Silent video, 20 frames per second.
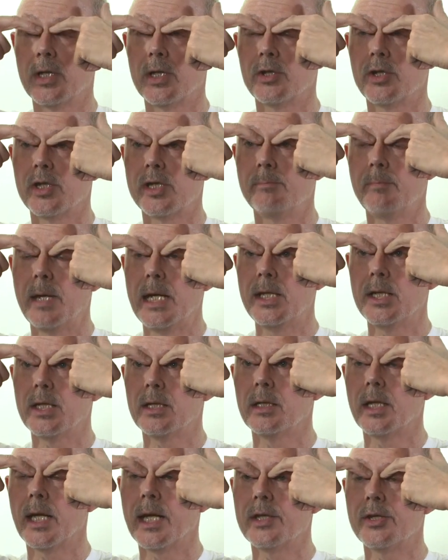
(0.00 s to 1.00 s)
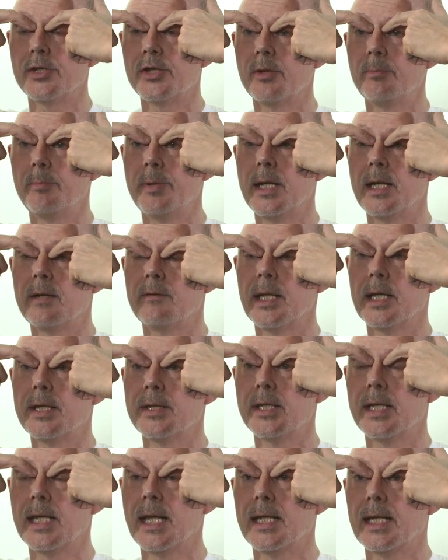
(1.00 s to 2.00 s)
just medial and superior
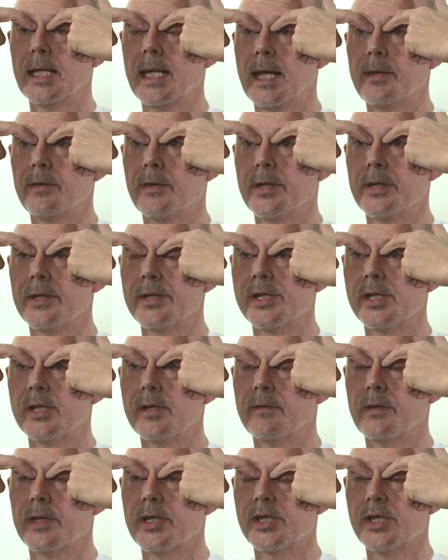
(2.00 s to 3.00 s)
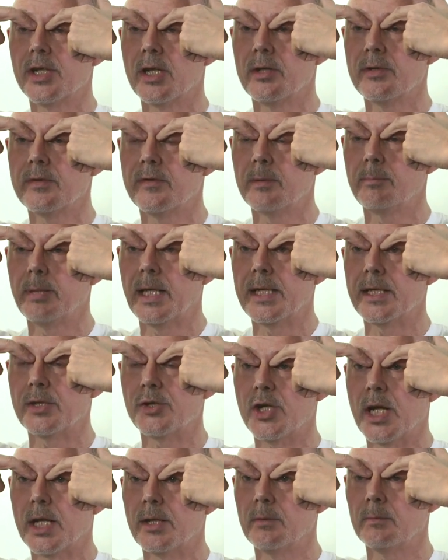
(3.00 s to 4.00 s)
to the inner canthus for the start of the bladder
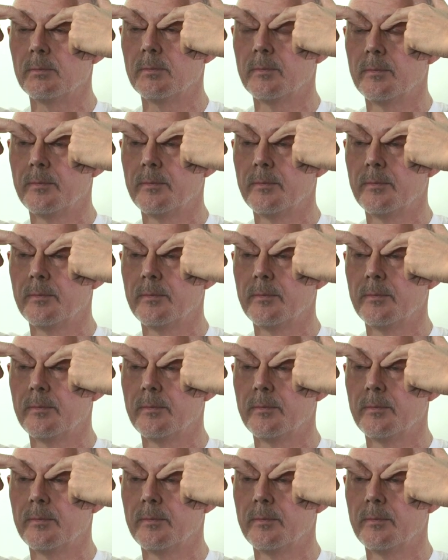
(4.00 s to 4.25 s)
channel.